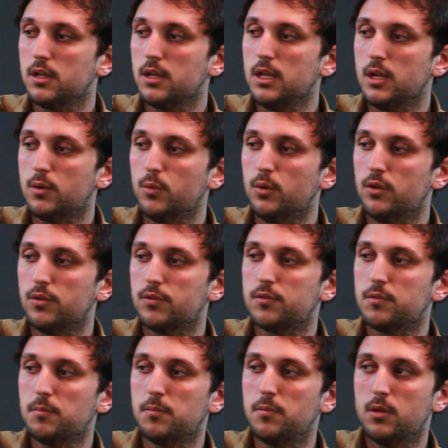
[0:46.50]
equals
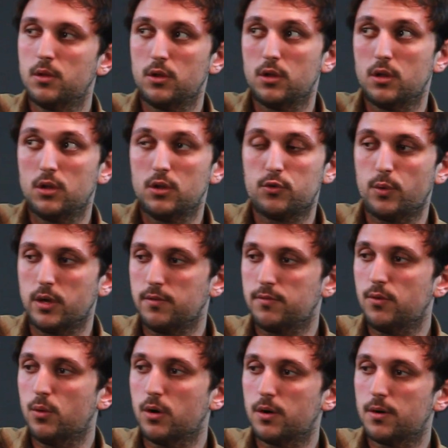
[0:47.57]

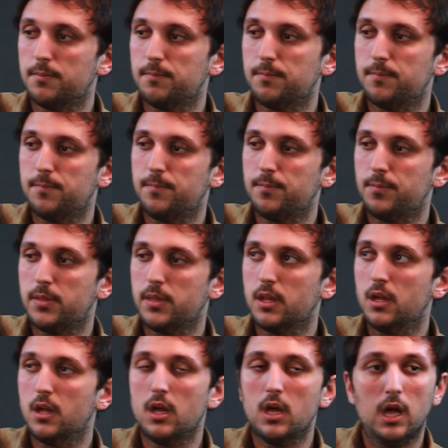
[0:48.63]
24.
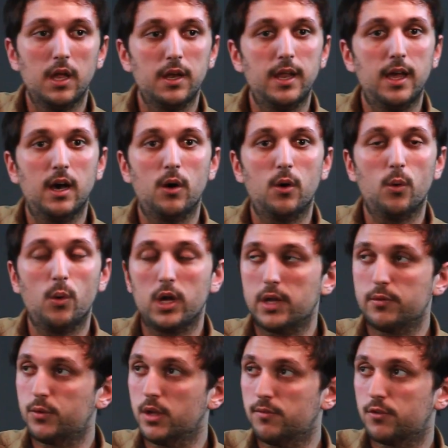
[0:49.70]
Now,
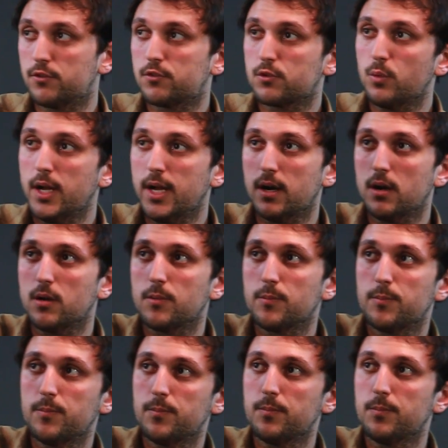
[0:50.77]
if we have a square,
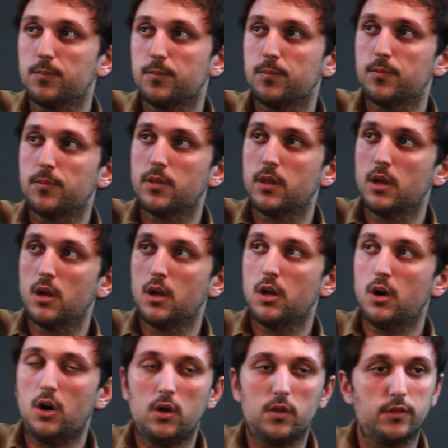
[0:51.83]

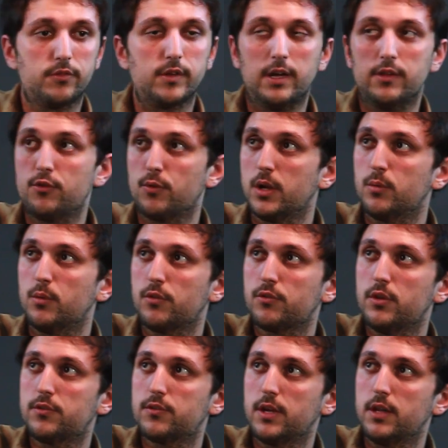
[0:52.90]
all the sides are equal. So
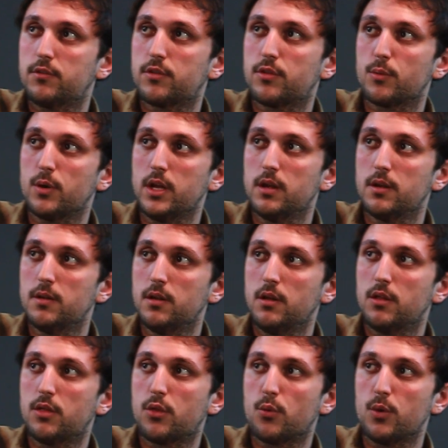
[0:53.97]
let's say it's 3.
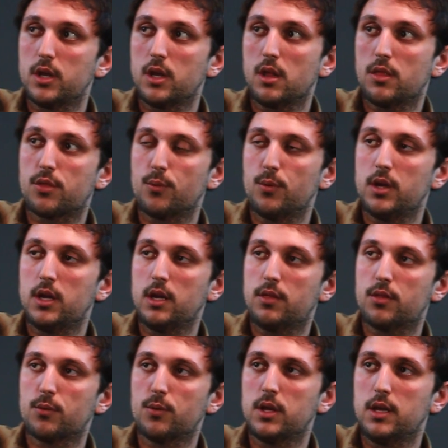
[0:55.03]
3, 3,
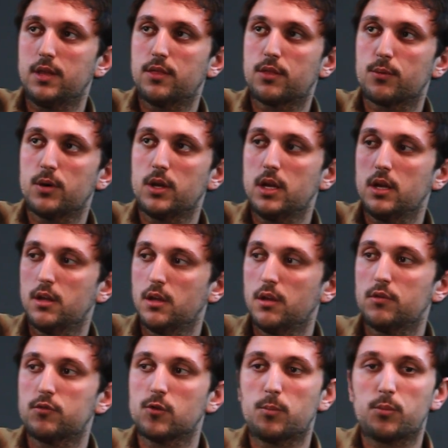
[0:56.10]
3, 3.
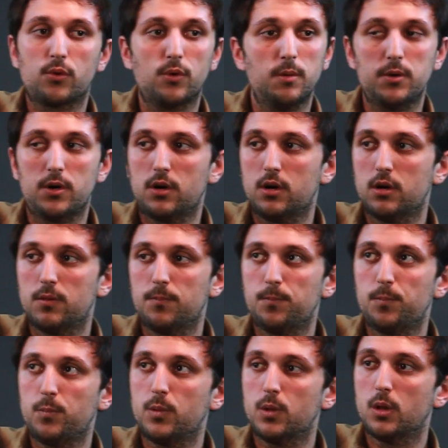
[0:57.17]
So perimeter
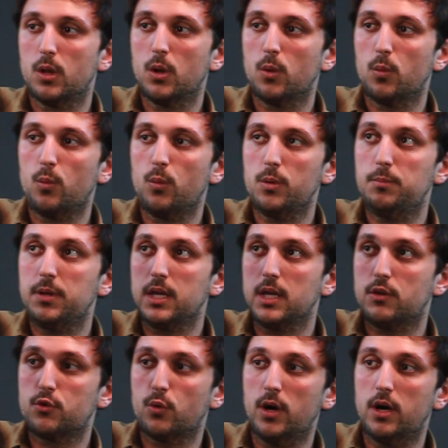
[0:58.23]
would
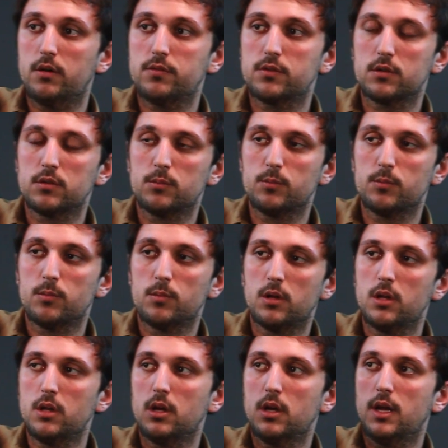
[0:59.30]
be 12.
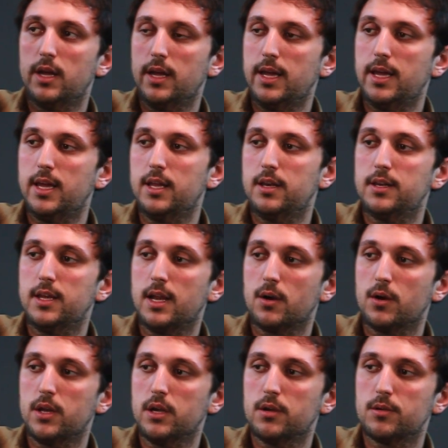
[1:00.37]
And
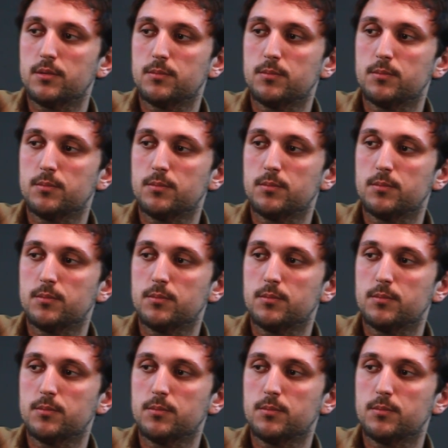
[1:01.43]
area